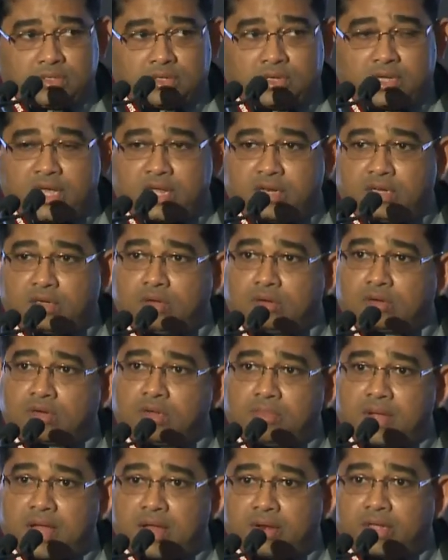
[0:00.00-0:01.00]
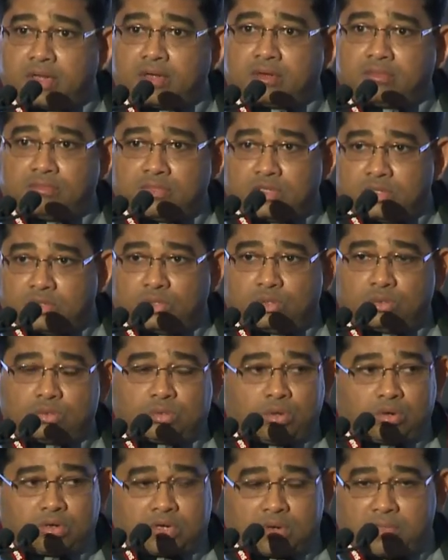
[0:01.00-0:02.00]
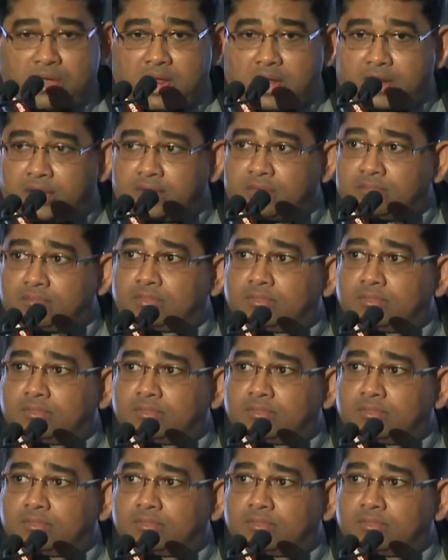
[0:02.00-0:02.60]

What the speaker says: Gary talked about it, Luke talked about it,